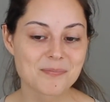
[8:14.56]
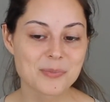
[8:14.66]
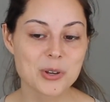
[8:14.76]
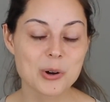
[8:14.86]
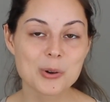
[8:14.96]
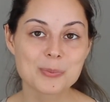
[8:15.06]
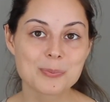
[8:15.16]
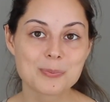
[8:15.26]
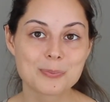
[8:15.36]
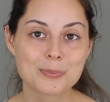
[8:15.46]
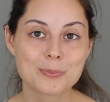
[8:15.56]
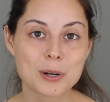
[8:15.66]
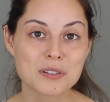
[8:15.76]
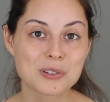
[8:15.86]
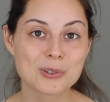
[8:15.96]
Your own
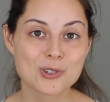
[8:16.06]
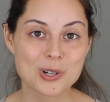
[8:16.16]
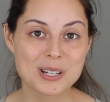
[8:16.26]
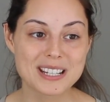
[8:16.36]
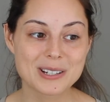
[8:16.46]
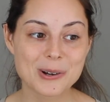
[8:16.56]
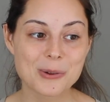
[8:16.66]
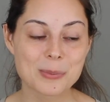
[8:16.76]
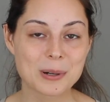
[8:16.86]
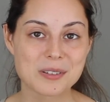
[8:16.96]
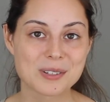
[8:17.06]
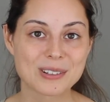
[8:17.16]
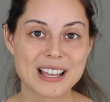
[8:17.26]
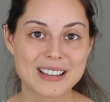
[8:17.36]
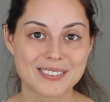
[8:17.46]
personal journey, your own personal
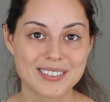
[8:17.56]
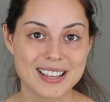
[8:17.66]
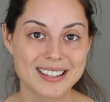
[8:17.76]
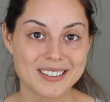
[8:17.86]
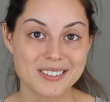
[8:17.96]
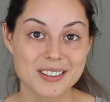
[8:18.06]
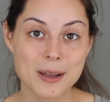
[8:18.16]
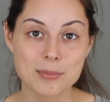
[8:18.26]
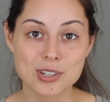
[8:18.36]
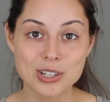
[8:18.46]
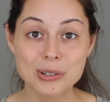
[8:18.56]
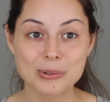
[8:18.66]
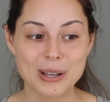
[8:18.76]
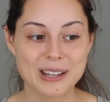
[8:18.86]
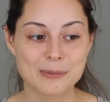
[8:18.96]
life is up to
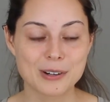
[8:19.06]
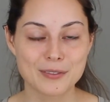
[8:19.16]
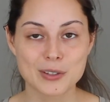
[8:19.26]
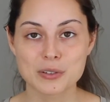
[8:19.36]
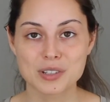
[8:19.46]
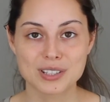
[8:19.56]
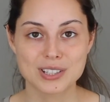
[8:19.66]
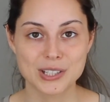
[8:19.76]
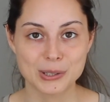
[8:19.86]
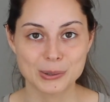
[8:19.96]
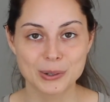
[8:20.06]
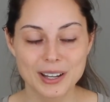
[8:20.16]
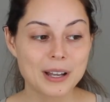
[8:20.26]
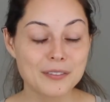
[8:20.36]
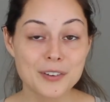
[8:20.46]
you and what feels good to you.
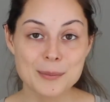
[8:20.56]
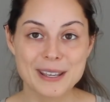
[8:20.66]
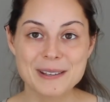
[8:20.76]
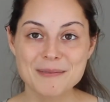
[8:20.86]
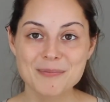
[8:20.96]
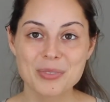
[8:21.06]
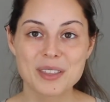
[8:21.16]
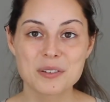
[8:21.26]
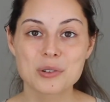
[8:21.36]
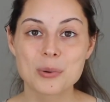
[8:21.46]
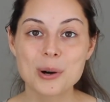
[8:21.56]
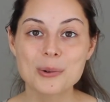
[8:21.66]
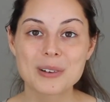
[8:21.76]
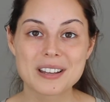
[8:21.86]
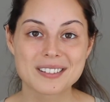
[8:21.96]
But for me, this
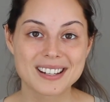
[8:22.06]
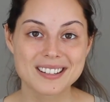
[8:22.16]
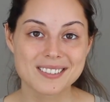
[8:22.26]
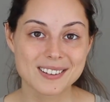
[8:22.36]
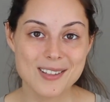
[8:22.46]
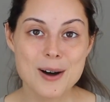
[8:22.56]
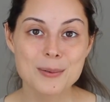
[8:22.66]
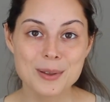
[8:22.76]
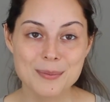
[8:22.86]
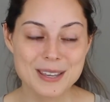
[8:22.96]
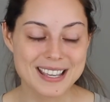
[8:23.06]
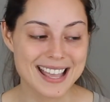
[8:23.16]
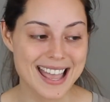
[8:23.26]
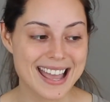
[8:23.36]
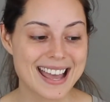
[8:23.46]
quote resonates a lot with
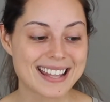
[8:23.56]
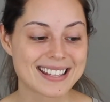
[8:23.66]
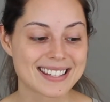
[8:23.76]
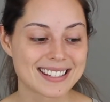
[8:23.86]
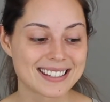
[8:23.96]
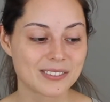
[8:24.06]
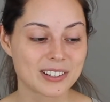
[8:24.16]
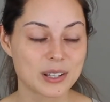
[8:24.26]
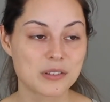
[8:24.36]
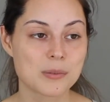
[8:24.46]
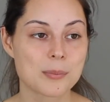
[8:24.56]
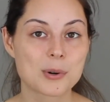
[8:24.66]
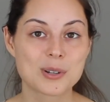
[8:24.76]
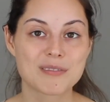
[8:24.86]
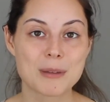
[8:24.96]
me and really
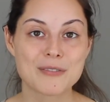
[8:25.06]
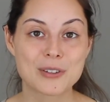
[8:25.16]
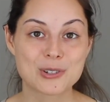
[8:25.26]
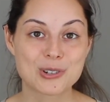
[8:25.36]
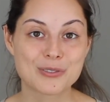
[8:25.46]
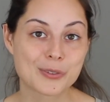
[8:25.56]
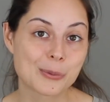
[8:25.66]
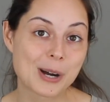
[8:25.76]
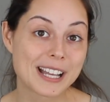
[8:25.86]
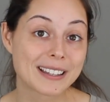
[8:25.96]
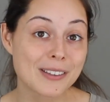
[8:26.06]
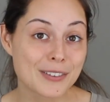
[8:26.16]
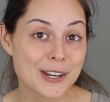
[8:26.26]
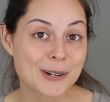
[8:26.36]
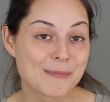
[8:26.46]
supports my vision for why I live
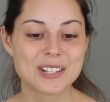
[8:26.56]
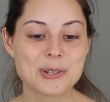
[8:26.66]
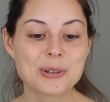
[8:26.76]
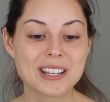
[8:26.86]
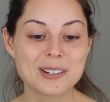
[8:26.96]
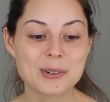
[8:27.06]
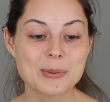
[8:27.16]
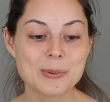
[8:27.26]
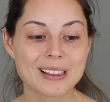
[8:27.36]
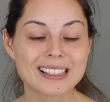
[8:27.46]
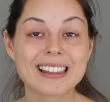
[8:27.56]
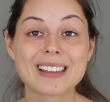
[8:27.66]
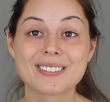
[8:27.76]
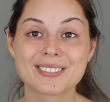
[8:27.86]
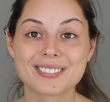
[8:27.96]
here. You can
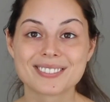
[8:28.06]
live